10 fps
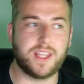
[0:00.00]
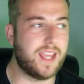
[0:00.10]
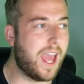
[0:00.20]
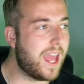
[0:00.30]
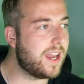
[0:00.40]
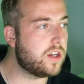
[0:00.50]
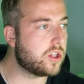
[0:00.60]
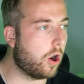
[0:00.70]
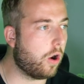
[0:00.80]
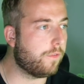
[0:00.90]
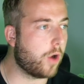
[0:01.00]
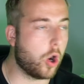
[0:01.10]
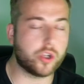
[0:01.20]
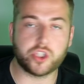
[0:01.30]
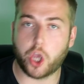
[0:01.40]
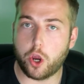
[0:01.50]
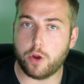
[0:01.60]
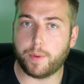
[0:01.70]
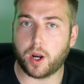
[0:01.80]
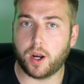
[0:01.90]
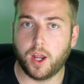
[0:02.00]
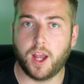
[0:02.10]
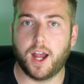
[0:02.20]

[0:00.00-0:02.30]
the end of October.